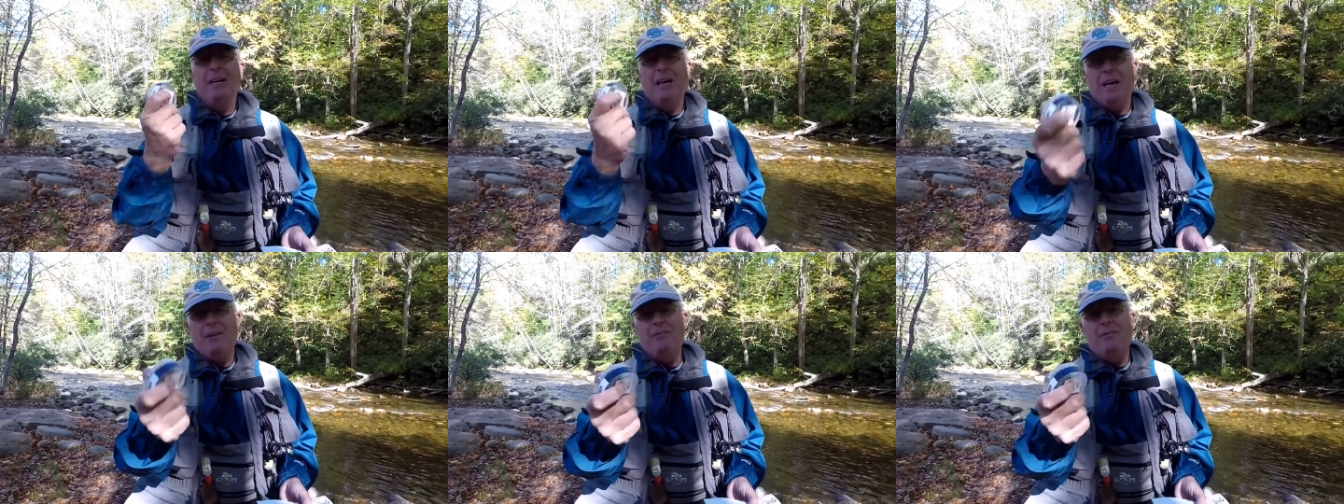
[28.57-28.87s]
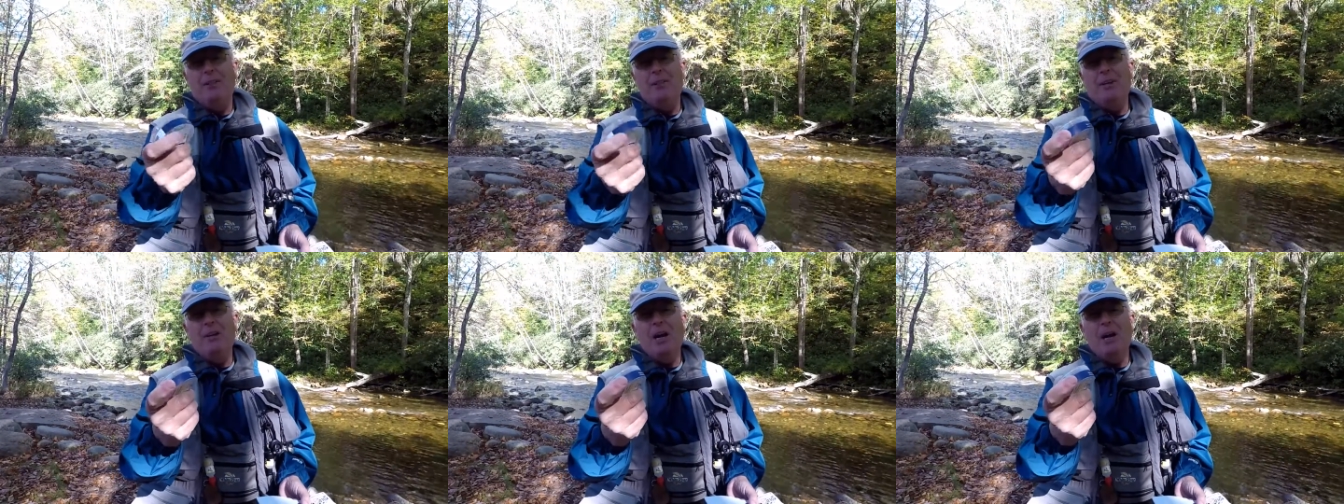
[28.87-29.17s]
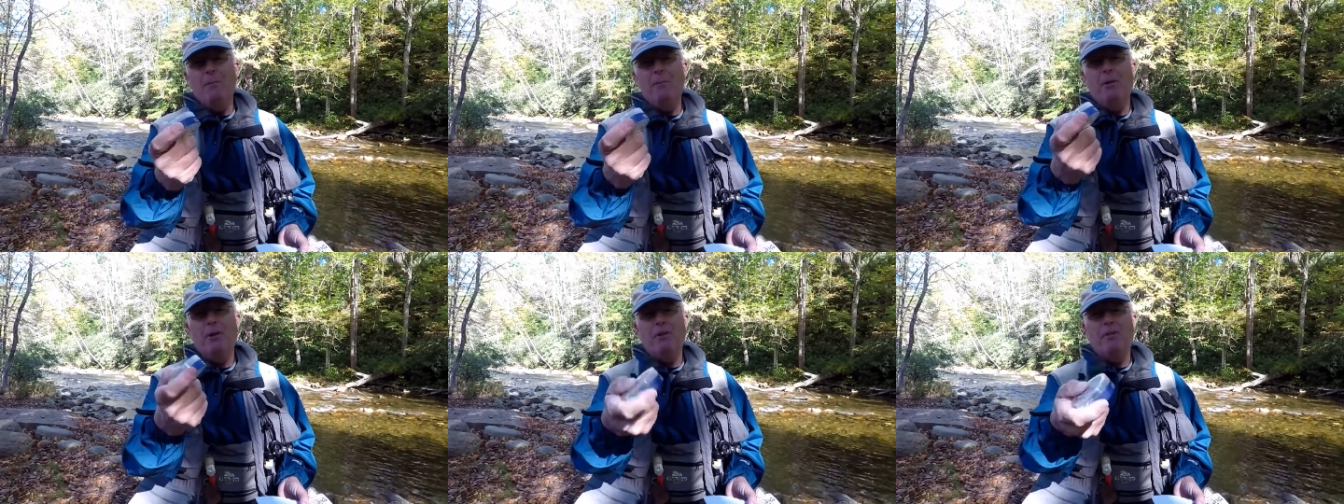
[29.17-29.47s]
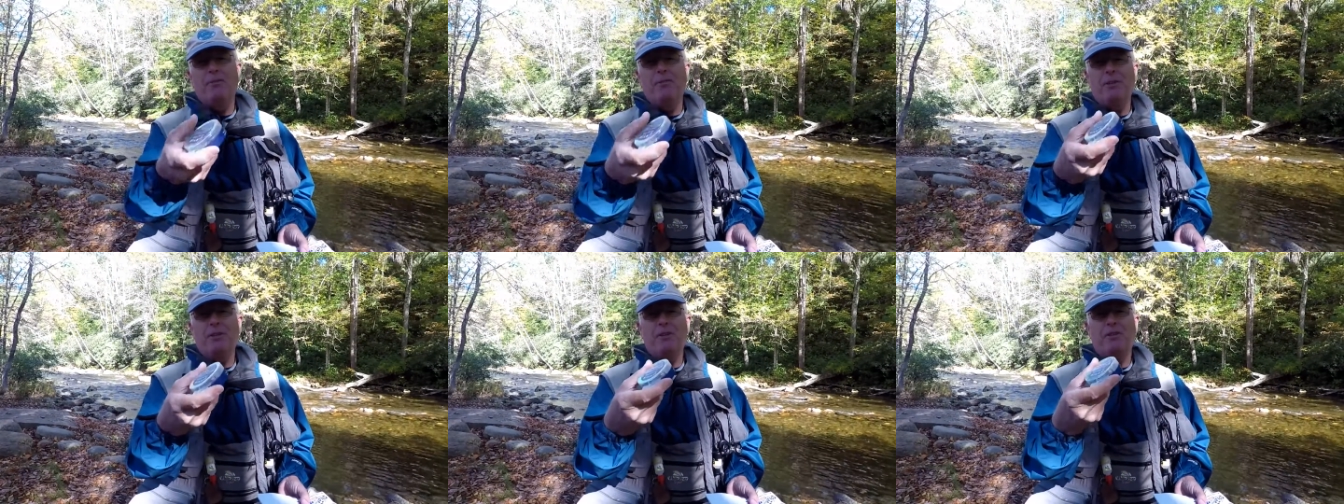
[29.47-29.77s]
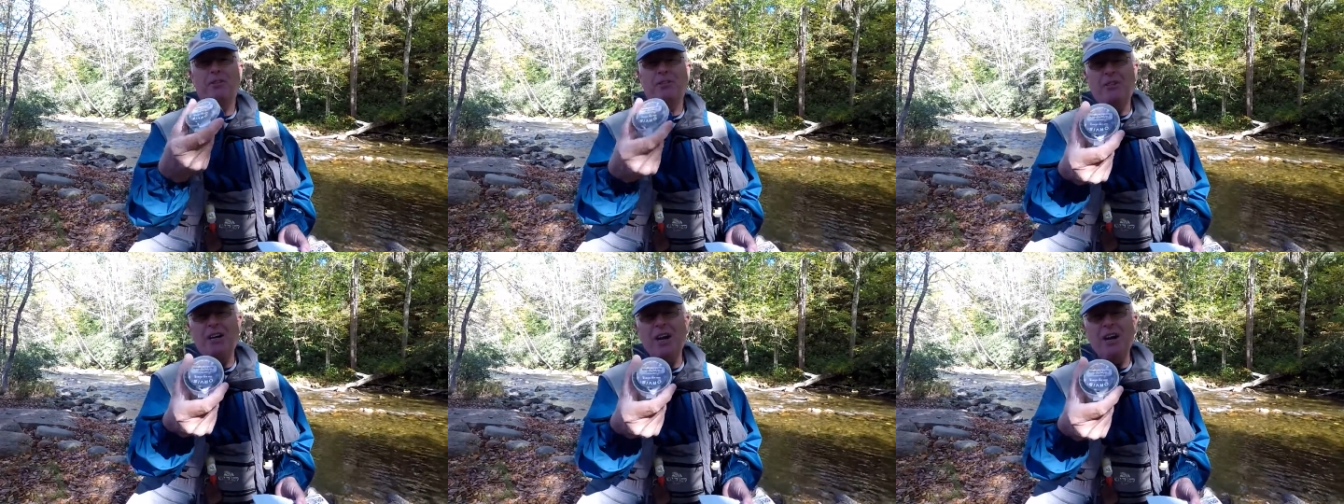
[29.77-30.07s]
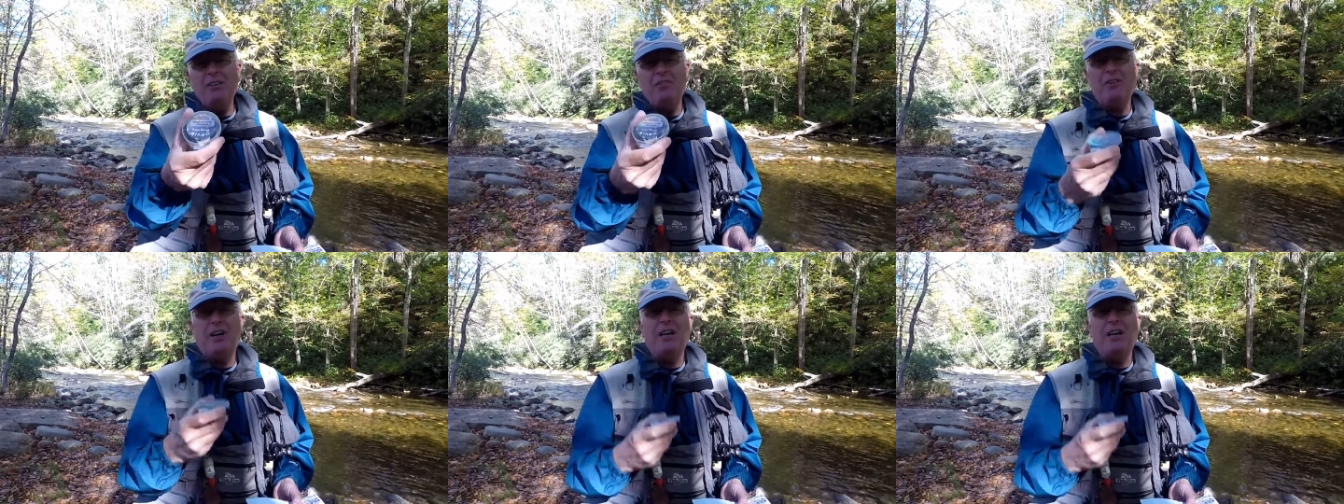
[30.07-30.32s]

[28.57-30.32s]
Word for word: And for the number of studs